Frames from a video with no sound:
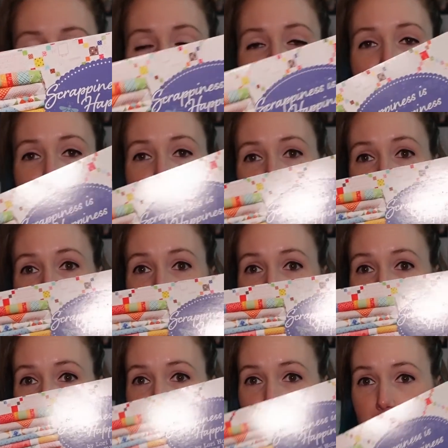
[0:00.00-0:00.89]
I'm
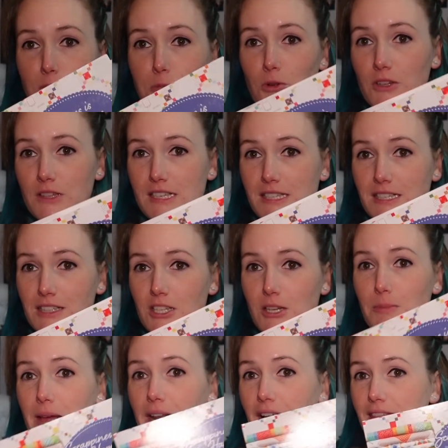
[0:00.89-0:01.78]
gonna explore this a
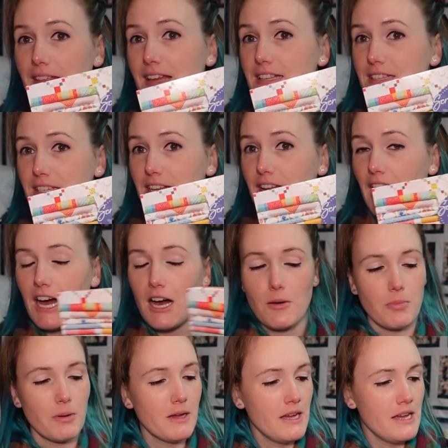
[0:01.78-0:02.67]
little bit. I think it's gonna
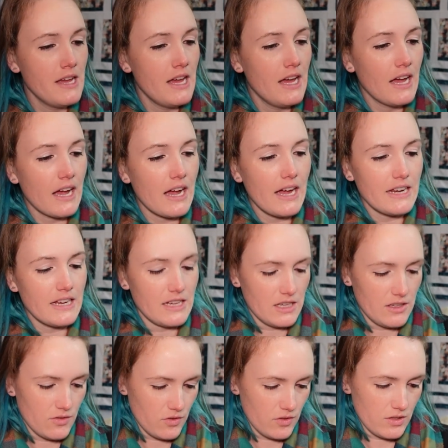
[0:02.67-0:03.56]
help kind
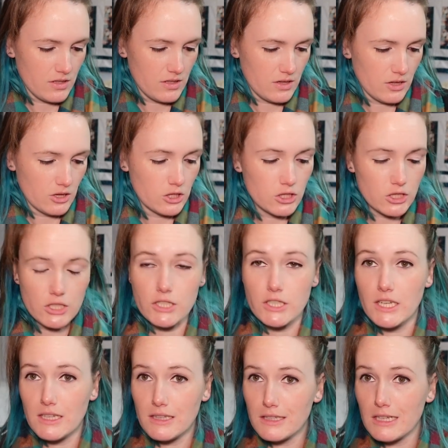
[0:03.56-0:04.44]
of
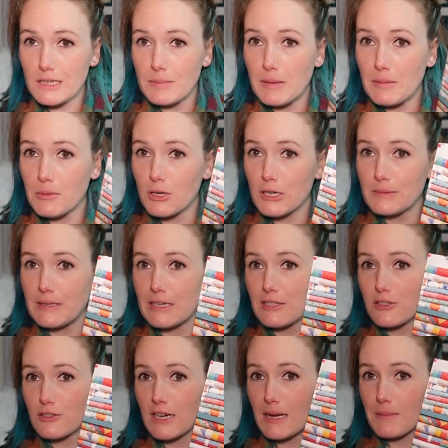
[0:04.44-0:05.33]
learn a little bit more about
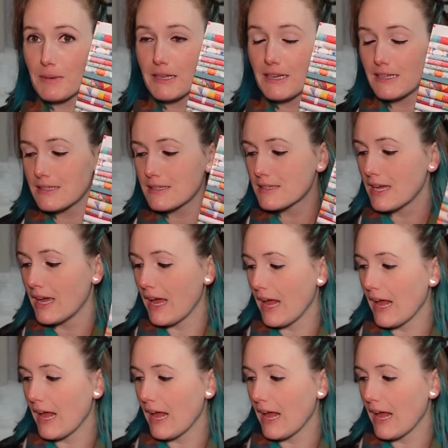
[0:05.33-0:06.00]
scrappiness.